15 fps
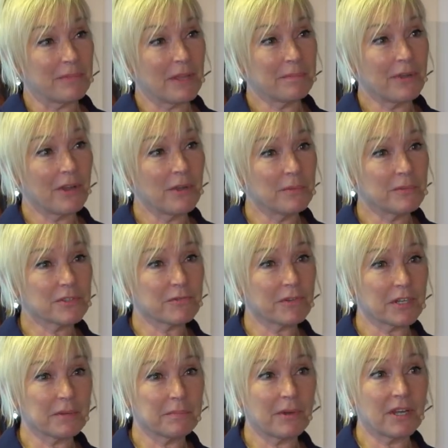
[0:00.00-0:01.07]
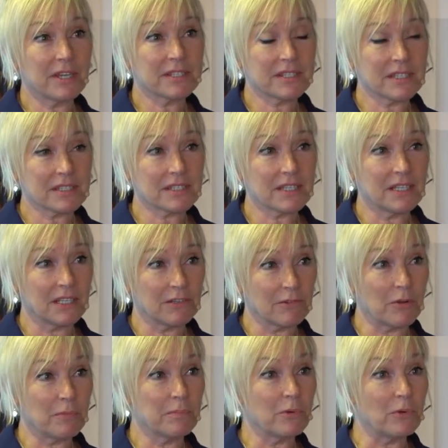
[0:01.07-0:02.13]
That poem was written by a
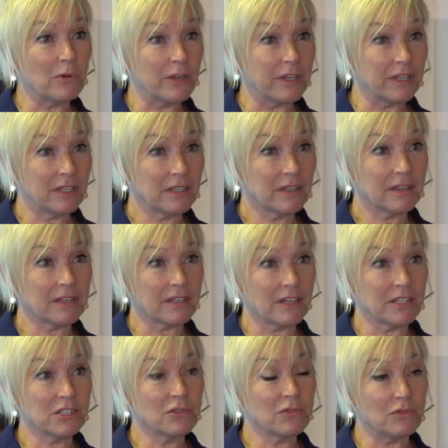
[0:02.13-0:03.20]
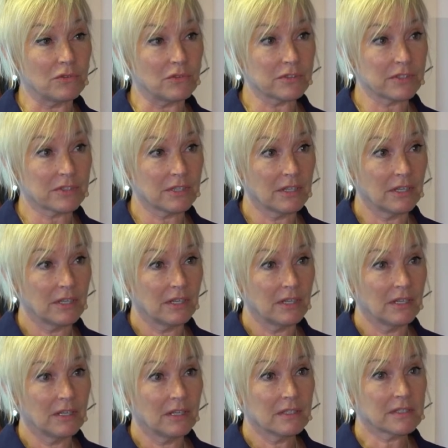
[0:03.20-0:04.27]
sixteen-year-old boy that I taught
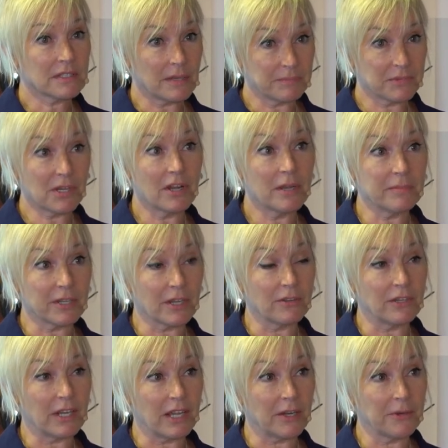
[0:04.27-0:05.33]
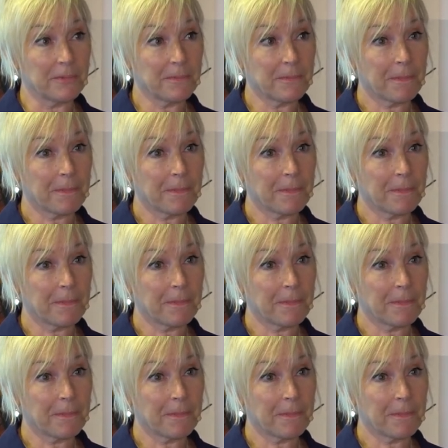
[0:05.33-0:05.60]
some time ago now.